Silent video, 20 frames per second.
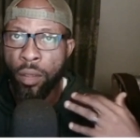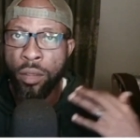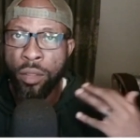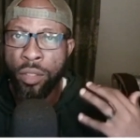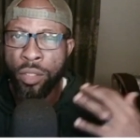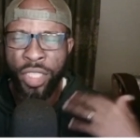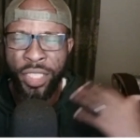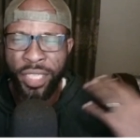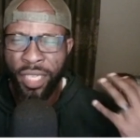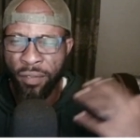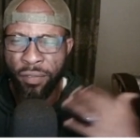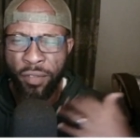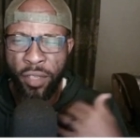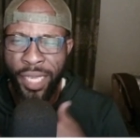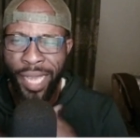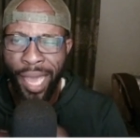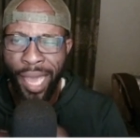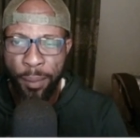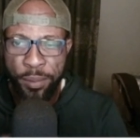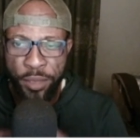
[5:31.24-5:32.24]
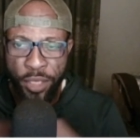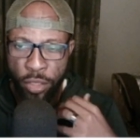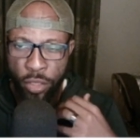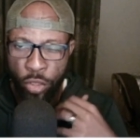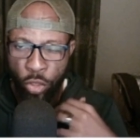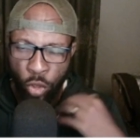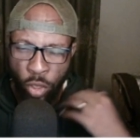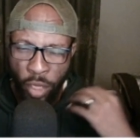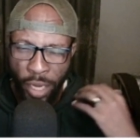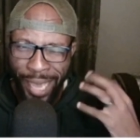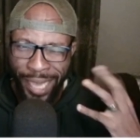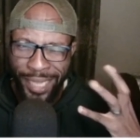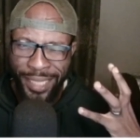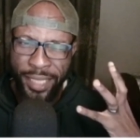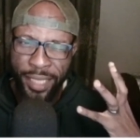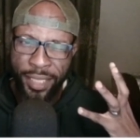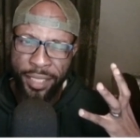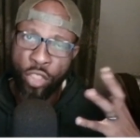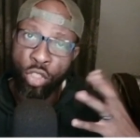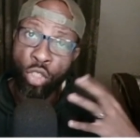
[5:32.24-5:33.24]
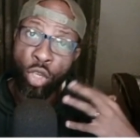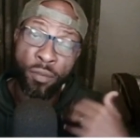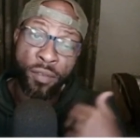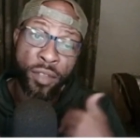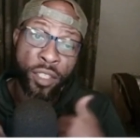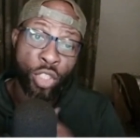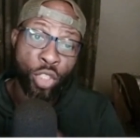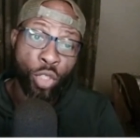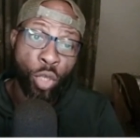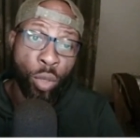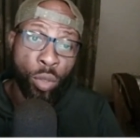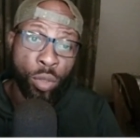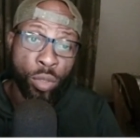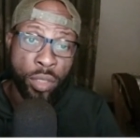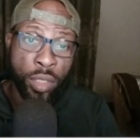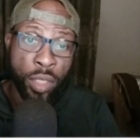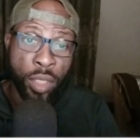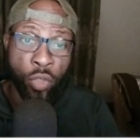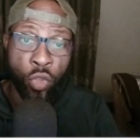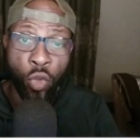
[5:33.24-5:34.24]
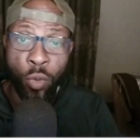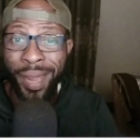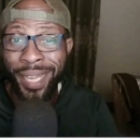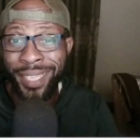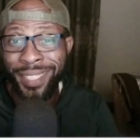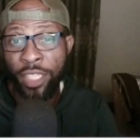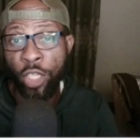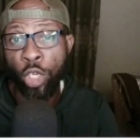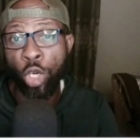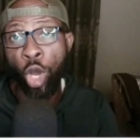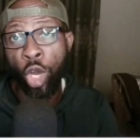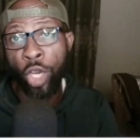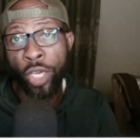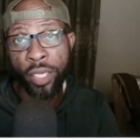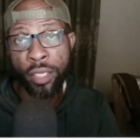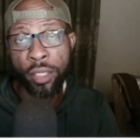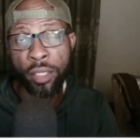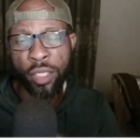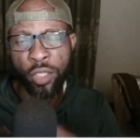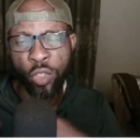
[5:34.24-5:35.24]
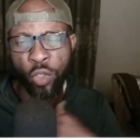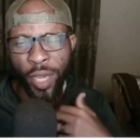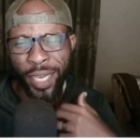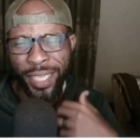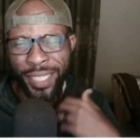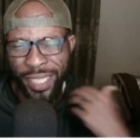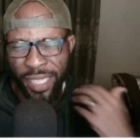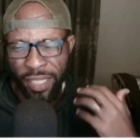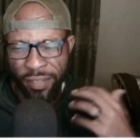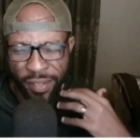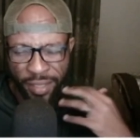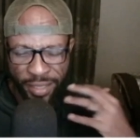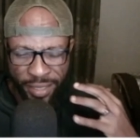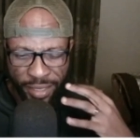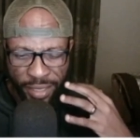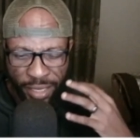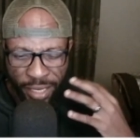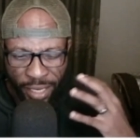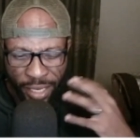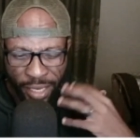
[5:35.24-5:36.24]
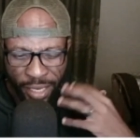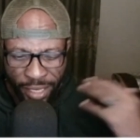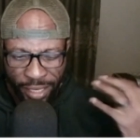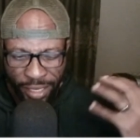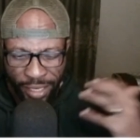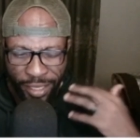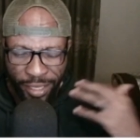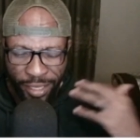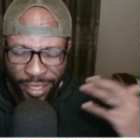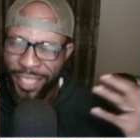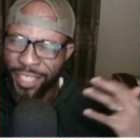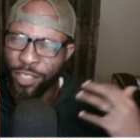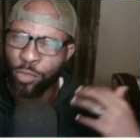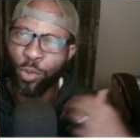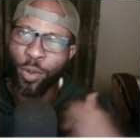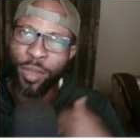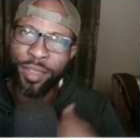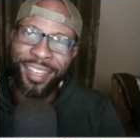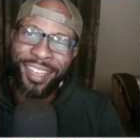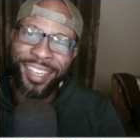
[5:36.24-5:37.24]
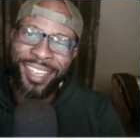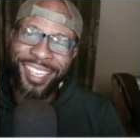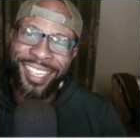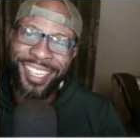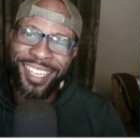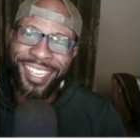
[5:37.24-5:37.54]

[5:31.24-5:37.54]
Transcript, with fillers: she definitely captured, you know, the essence, you know, of the song's uh, romantic longing, you know, and delivered uh, it with uh, a,